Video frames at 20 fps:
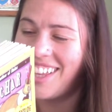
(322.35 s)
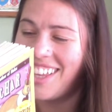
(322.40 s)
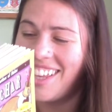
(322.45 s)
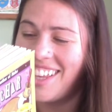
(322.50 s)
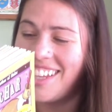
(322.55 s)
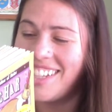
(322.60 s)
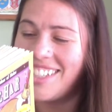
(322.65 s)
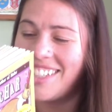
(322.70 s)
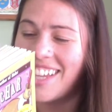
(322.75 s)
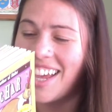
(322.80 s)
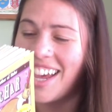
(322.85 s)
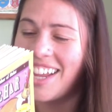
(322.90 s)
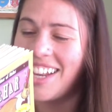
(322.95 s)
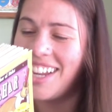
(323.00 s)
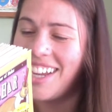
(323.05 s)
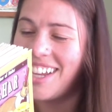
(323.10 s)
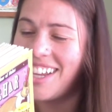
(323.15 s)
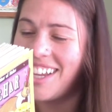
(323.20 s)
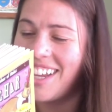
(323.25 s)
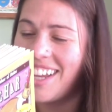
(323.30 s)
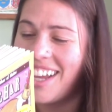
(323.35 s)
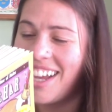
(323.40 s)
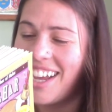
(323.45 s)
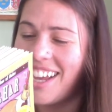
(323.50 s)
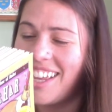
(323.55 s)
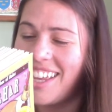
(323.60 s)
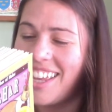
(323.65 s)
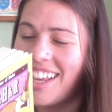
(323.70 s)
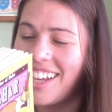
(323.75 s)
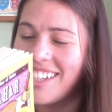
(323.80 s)
he said.
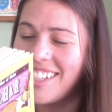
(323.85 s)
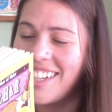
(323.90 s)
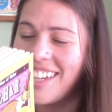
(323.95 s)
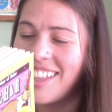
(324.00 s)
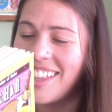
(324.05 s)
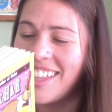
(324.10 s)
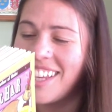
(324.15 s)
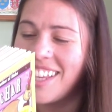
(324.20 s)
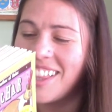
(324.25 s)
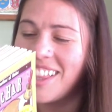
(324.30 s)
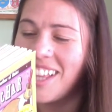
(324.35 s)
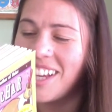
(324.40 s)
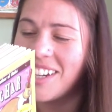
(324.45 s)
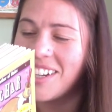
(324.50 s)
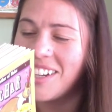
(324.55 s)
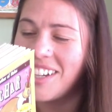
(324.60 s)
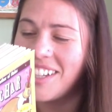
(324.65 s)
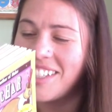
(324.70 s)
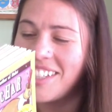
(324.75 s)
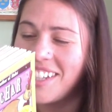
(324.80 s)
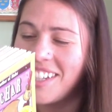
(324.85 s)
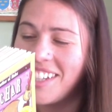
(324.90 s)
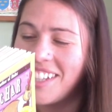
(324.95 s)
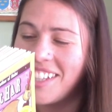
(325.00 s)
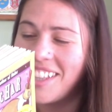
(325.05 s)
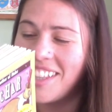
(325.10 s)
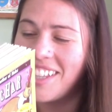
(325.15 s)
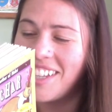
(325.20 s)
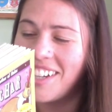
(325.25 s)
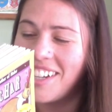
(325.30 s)
I accidentally locked myself
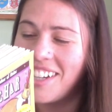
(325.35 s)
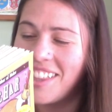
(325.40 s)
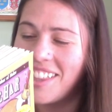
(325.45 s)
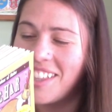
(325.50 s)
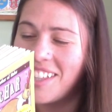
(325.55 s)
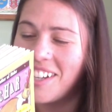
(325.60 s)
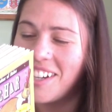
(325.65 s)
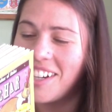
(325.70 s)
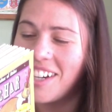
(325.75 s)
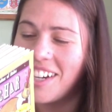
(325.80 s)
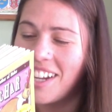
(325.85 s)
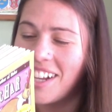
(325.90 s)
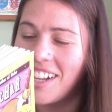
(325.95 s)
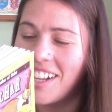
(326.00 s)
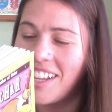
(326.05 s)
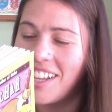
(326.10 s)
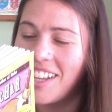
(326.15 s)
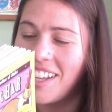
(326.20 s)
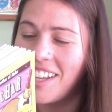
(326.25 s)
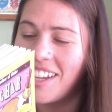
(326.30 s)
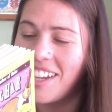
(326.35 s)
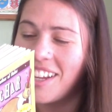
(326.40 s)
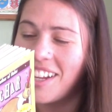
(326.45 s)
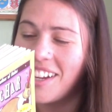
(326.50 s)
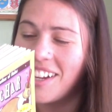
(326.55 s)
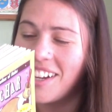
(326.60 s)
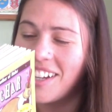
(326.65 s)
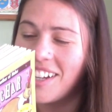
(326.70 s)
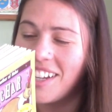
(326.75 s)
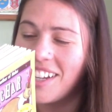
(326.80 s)
in here this morning and I've been waiting
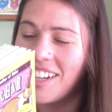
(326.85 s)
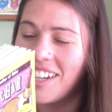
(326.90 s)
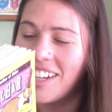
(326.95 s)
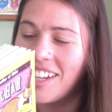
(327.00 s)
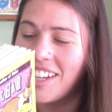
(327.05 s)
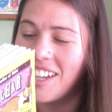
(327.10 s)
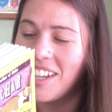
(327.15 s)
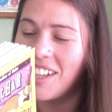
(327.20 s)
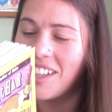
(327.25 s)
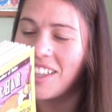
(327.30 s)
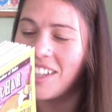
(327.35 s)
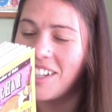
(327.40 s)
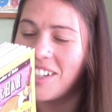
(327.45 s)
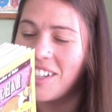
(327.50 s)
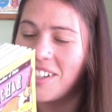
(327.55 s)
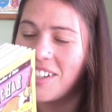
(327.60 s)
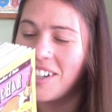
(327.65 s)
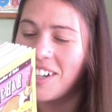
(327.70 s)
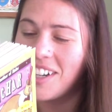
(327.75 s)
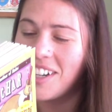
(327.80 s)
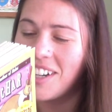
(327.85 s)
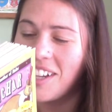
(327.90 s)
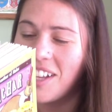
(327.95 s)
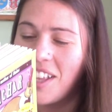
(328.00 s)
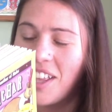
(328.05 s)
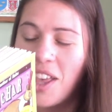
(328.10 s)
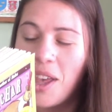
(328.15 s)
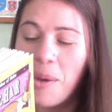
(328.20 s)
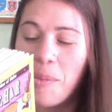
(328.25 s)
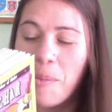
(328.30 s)
for someone to open the door.
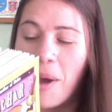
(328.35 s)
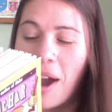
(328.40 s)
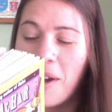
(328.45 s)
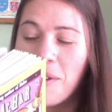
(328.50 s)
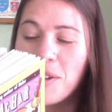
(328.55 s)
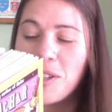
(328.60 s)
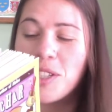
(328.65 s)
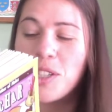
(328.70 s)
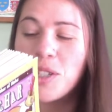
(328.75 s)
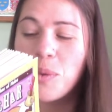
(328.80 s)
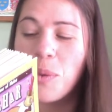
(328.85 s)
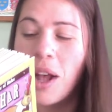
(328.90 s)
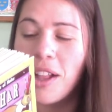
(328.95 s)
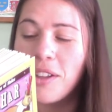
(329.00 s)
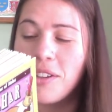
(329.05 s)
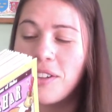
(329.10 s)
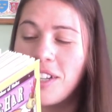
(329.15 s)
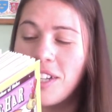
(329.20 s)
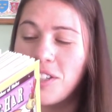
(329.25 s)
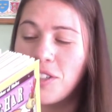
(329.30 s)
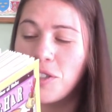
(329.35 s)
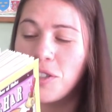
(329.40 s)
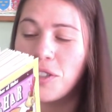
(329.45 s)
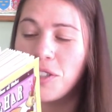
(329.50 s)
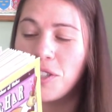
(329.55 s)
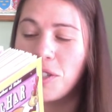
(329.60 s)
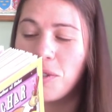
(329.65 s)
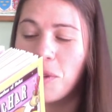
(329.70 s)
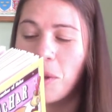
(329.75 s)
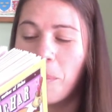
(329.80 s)
Myron swallowed his
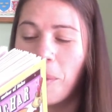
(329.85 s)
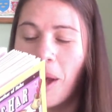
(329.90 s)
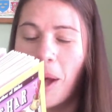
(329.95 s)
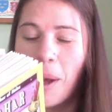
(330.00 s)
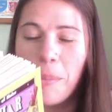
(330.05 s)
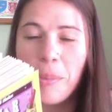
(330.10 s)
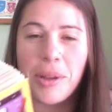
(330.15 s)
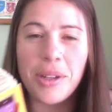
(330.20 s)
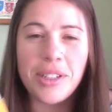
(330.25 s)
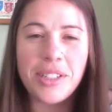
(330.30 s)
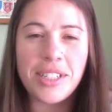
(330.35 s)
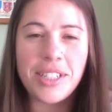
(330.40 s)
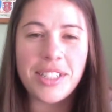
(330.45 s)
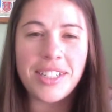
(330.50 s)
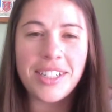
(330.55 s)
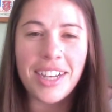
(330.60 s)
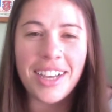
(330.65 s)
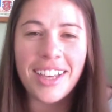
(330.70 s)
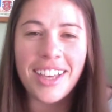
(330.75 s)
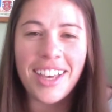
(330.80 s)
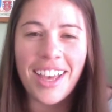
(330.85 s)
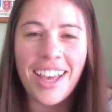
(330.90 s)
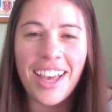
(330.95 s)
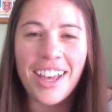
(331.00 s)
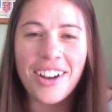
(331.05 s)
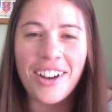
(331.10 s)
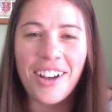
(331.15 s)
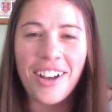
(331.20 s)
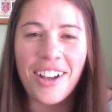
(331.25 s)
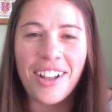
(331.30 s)
Tootsie Roll Pop, stick
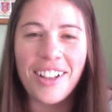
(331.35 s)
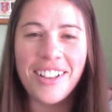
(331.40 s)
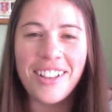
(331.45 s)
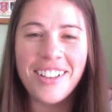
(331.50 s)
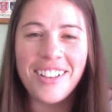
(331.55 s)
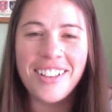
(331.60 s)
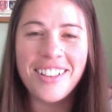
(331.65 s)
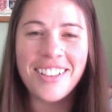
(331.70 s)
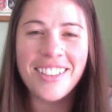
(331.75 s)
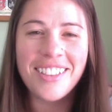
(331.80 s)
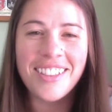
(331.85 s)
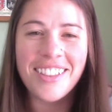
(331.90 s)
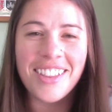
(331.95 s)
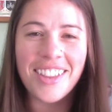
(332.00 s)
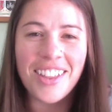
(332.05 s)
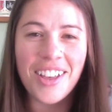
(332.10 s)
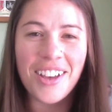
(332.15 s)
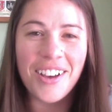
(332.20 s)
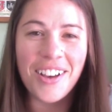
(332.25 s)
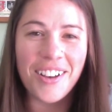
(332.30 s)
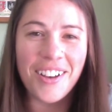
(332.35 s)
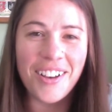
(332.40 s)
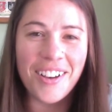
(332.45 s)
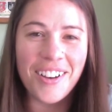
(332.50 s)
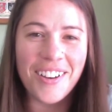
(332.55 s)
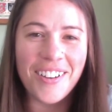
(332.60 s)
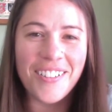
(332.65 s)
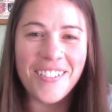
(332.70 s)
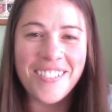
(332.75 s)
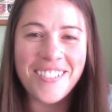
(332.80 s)
and all. Uh
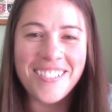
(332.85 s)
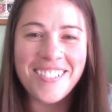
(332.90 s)
oh.